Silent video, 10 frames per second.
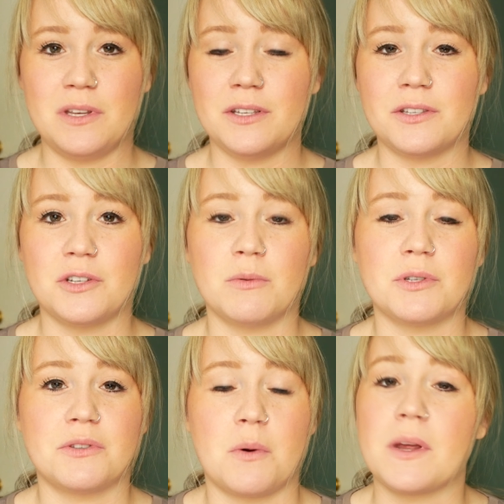He still
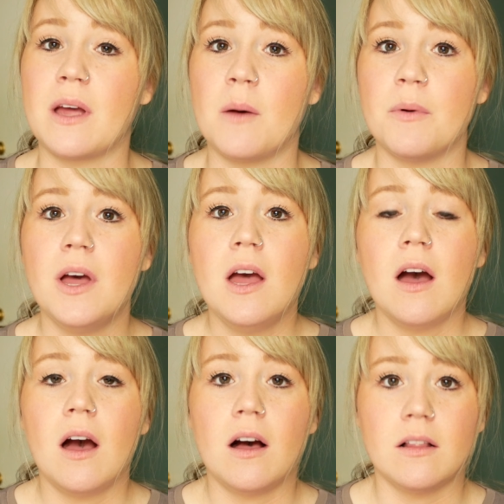was throwing up
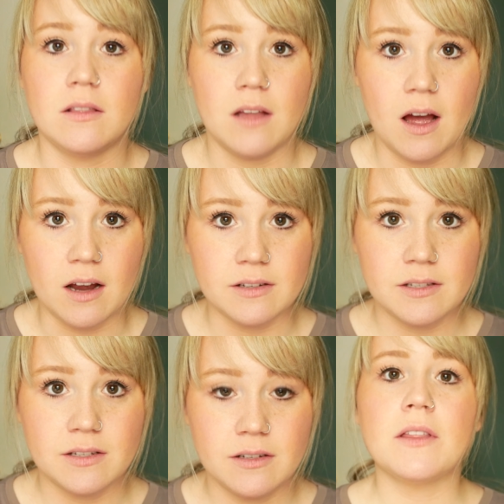a
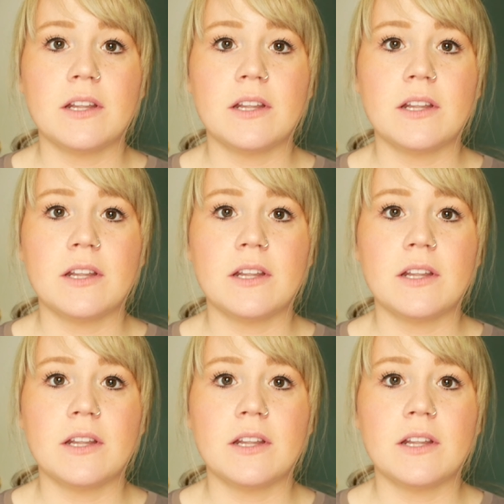lot.